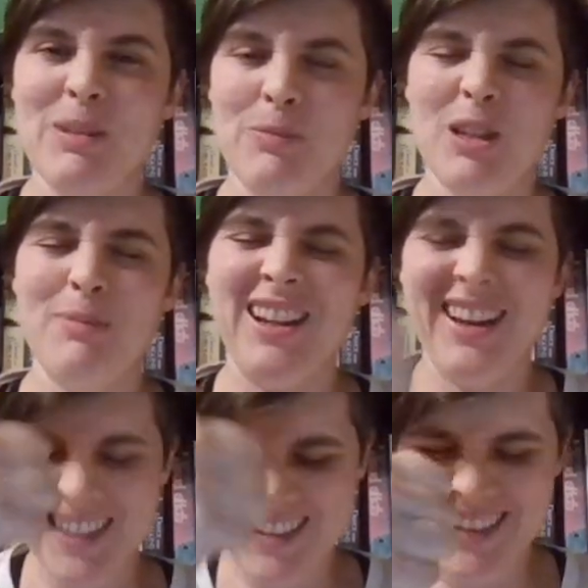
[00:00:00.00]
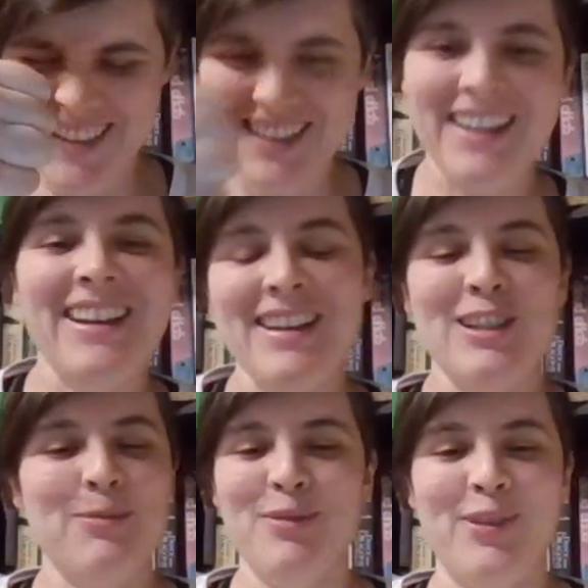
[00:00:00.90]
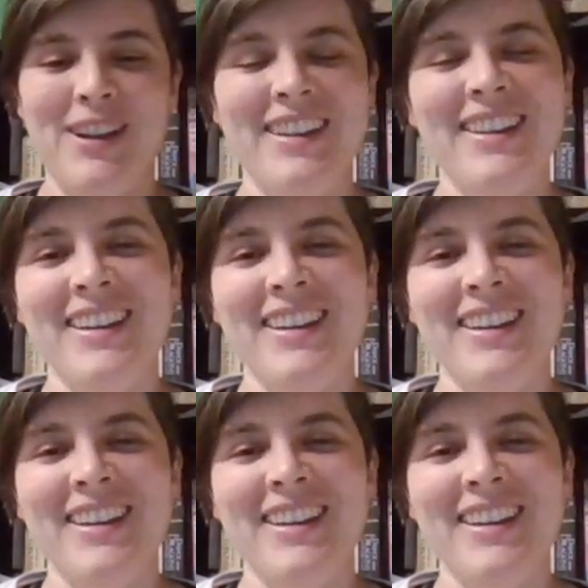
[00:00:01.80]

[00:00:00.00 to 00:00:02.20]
Wish me luck. She'll be fine.